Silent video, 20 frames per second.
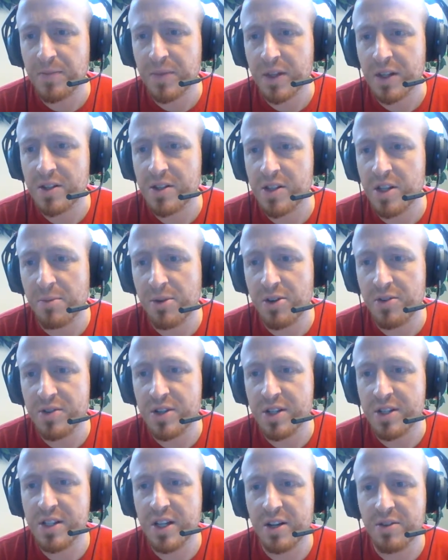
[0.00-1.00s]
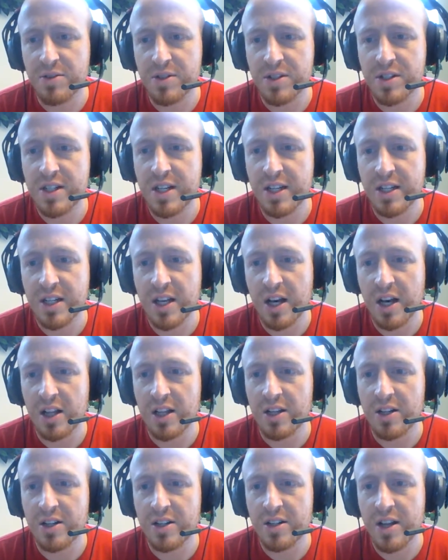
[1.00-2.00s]
Some of you just said it was
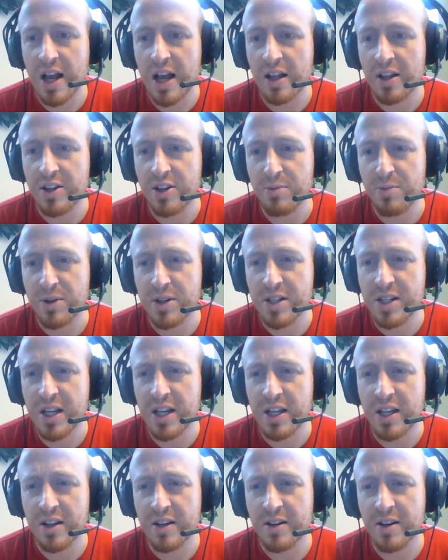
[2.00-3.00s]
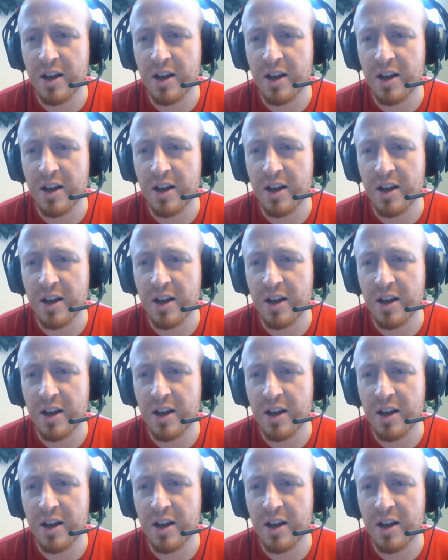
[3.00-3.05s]
$10. Alan, you put 10.